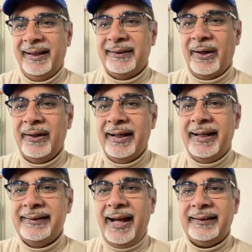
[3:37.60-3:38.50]
no,
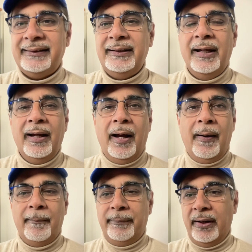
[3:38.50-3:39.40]
it's actually
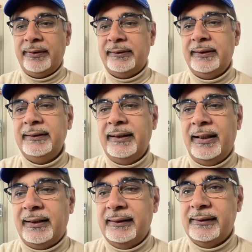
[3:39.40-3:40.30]
a Boston
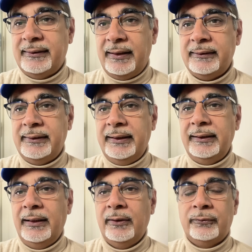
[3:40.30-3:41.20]

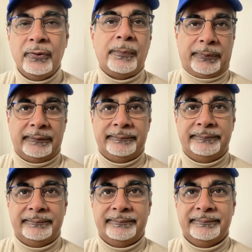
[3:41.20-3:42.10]
Consulting Group.
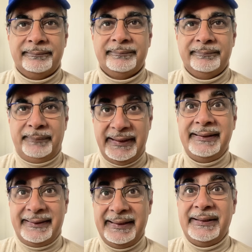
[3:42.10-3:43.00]

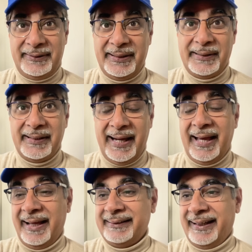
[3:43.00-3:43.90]
BCG,
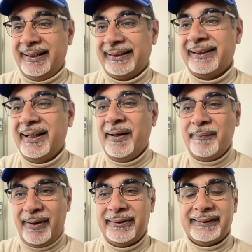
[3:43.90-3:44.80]
yeah, exactly.
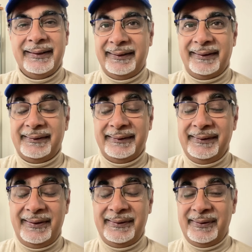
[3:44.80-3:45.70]
Bolton, it's
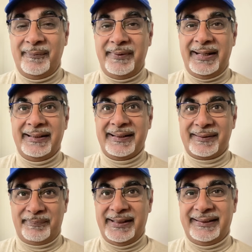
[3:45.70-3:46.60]
not me,
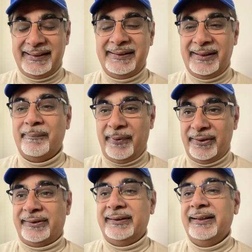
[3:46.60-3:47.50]
it's BCG,
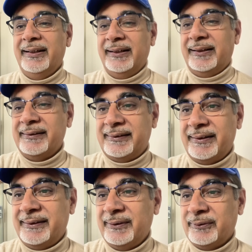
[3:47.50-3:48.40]
Boston
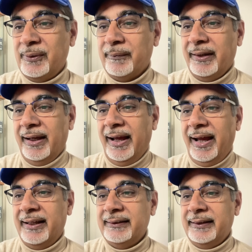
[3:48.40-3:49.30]
Consulting Group.
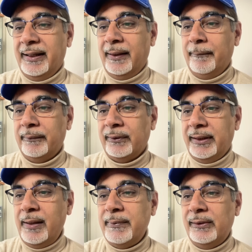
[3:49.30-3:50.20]
And so
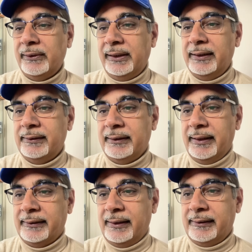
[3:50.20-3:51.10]
they've been looking into
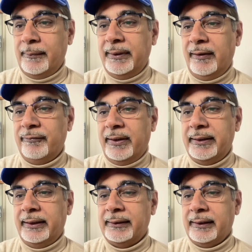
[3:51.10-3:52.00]
this, and some of their
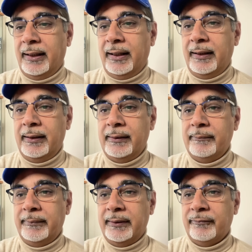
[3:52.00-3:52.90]
findings
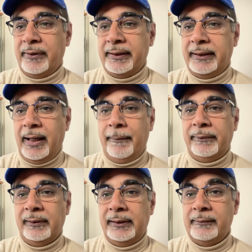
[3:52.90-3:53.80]
I've been finding
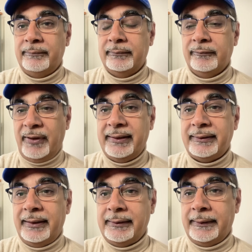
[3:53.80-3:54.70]
absolutely
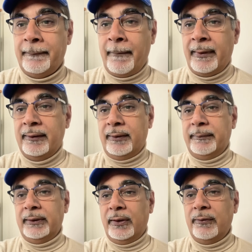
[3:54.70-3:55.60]
fascinating. So
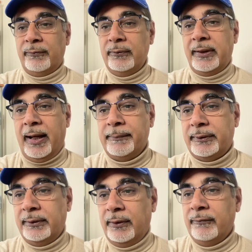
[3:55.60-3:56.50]
I'm gonna go through that. I'm
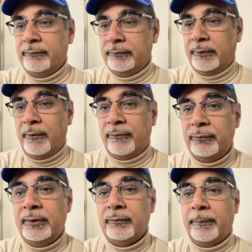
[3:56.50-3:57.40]
just gonna go
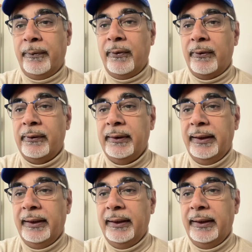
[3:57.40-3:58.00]
through the report.